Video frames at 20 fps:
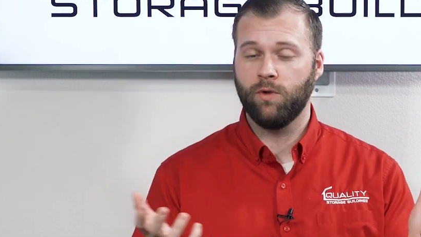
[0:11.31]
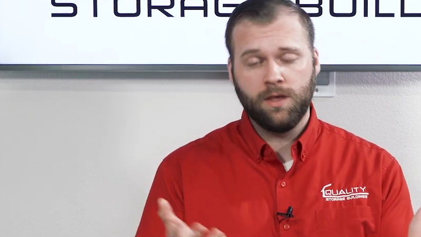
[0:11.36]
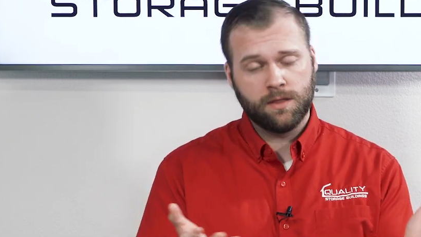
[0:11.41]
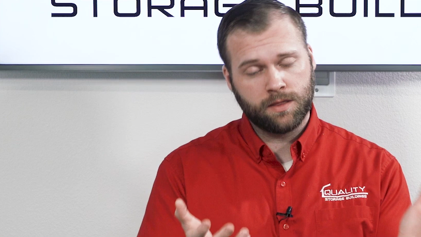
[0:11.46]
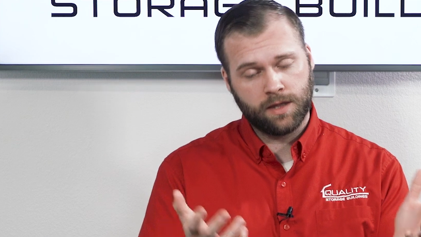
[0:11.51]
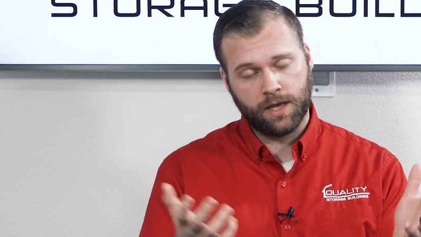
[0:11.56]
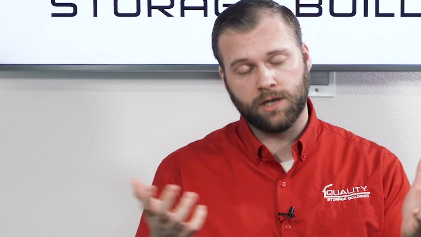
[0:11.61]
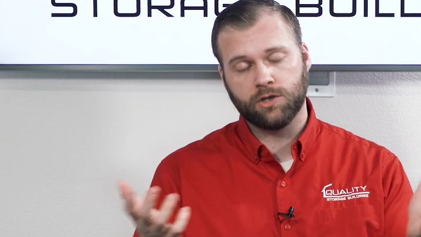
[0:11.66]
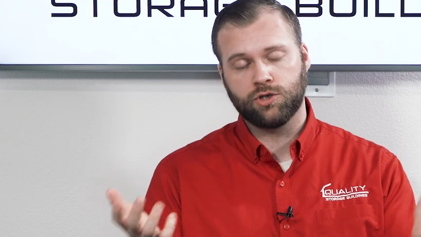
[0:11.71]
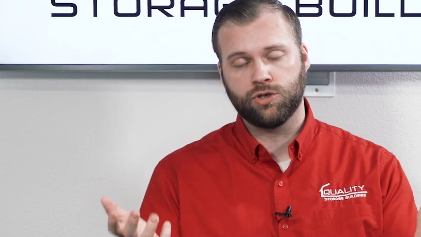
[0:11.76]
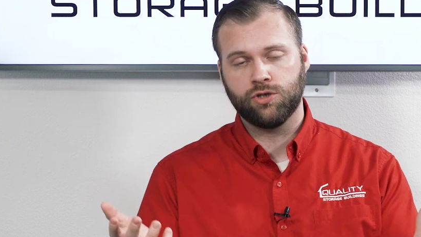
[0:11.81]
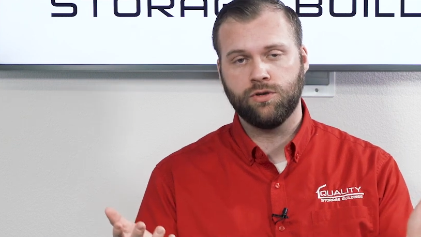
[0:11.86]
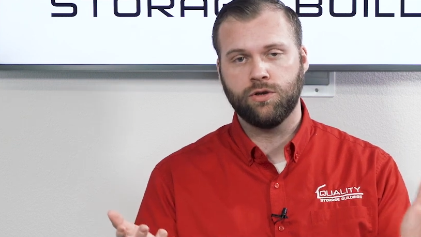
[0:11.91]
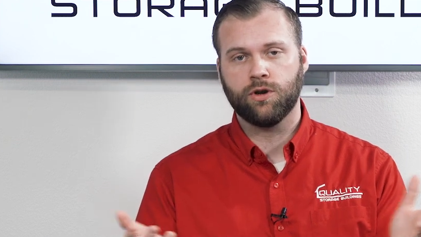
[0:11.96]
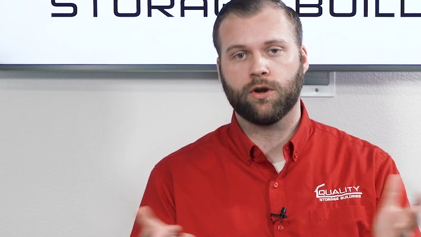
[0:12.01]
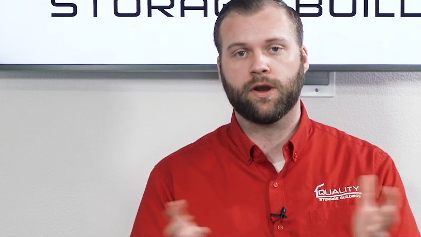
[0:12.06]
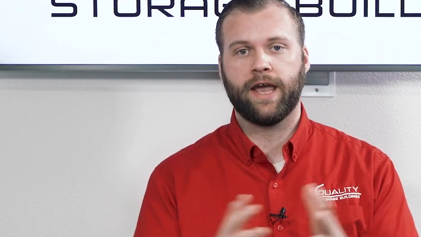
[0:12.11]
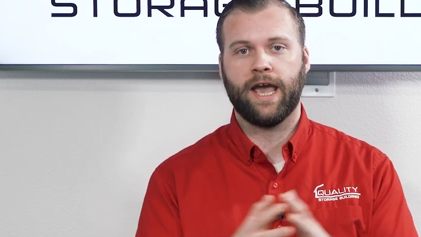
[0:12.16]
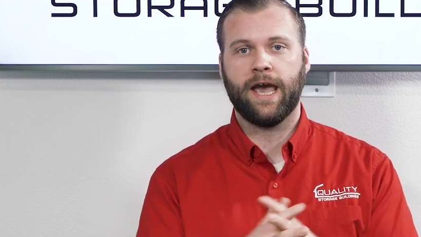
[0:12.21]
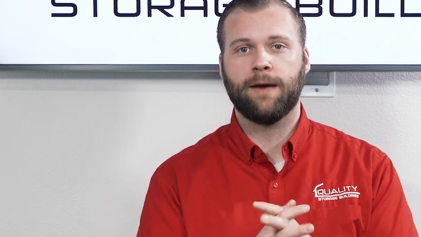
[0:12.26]
we think, to
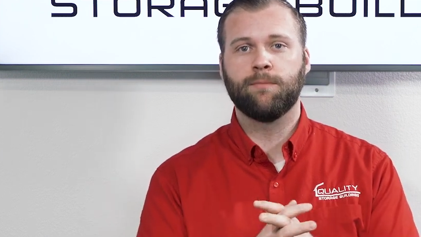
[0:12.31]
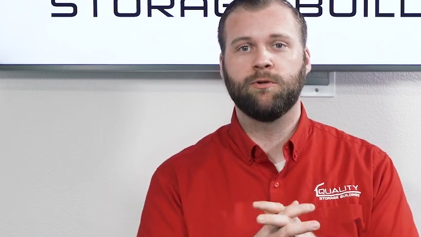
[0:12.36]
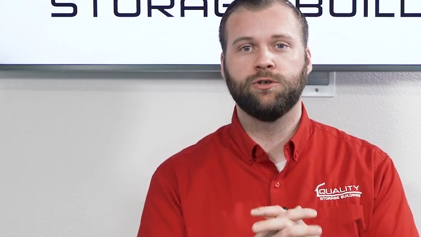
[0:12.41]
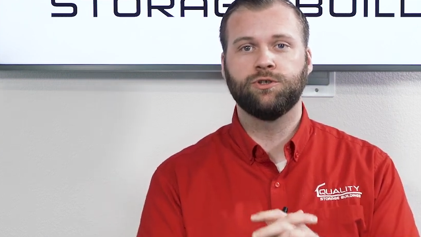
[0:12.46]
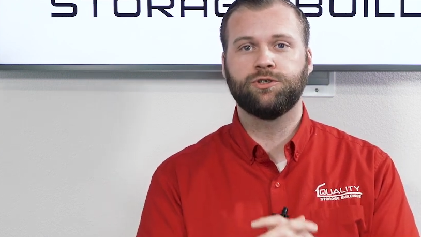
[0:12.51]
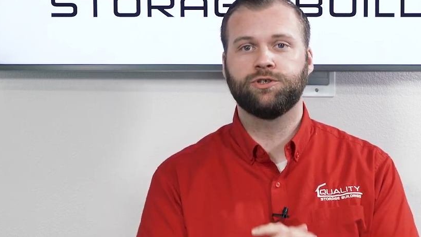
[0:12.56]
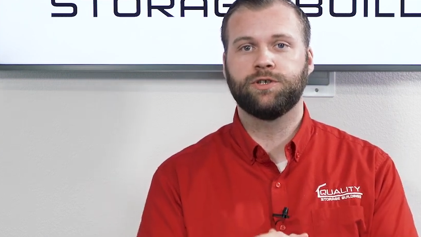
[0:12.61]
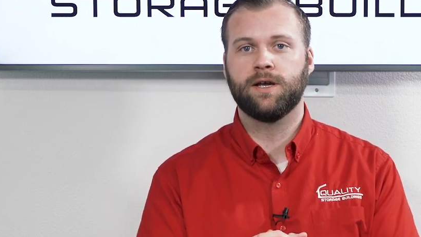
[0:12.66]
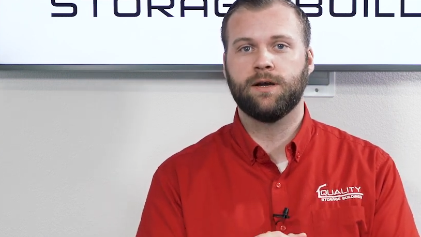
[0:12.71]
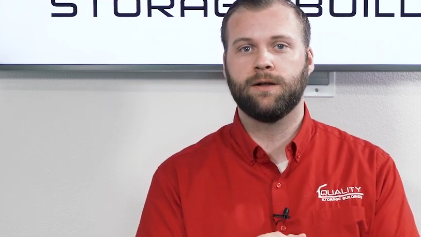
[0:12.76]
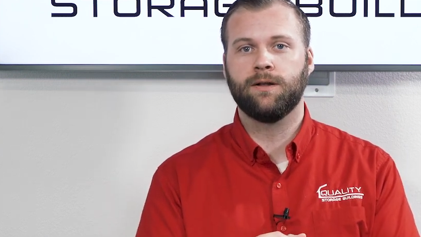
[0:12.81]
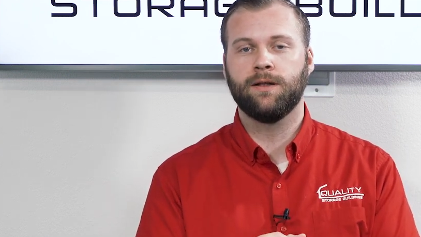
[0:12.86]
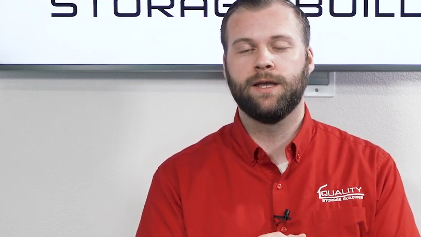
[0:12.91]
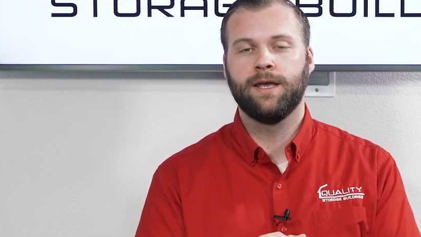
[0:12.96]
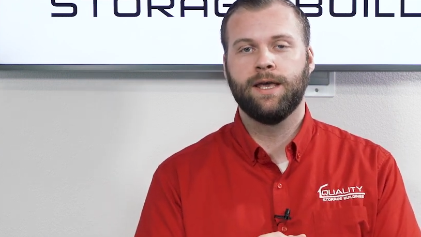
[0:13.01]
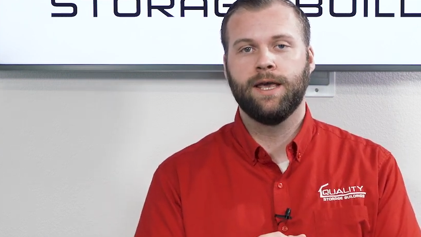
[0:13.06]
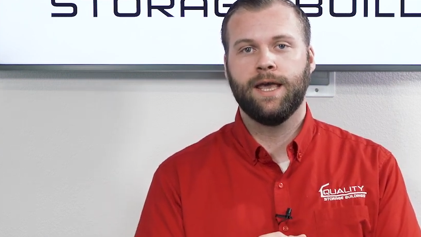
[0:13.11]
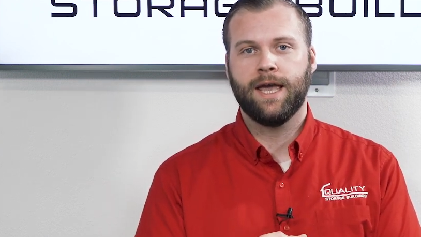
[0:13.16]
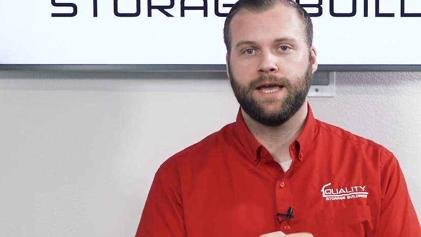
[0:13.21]
your cabin shell